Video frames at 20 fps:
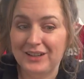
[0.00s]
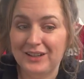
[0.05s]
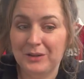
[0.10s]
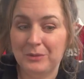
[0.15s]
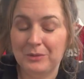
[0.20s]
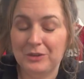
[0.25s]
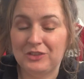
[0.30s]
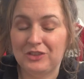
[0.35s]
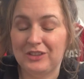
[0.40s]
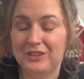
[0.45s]

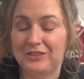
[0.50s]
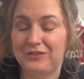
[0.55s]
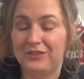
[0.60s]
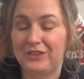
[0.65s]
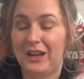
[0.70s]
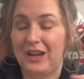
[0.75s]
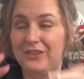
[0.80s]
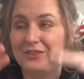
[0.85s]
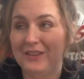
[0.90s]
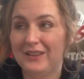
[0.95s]
which is,
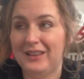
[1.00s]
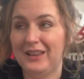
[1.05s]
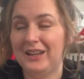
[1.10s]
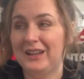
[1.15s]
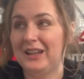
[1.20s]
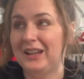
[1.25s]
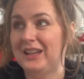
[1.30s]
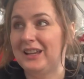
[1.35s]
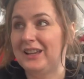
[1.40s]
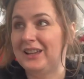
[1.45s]
I feel
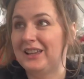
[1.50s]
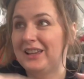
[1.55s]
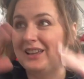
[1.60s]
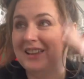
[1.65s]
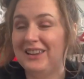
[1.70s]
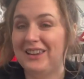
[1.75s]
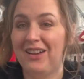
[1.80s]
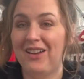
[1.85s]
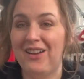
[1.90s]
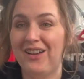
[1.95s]
like,
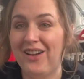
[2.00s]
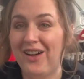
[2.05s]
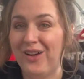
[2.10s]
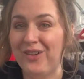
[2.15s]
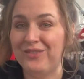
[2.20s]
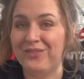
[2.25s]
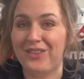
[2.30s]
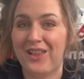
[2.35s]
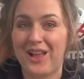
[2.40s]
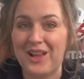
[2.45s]
all
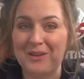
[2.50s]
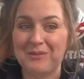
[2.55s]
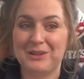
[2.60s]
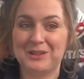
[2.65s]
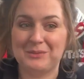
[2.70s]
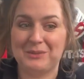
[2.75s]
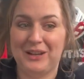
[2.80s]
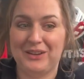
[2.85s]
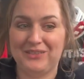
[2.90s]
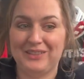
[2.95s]
Vlogmas
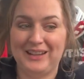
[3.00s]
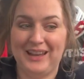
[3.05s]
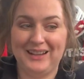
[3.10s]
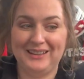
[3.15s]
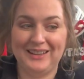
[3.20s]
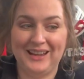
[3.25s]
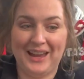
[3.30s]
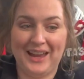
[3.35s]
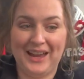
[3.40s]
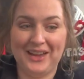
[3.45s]
we haven't had to
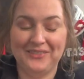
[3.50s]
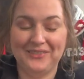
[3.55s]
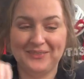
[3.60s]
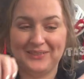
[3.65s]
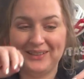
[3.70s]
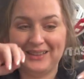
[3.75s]
have.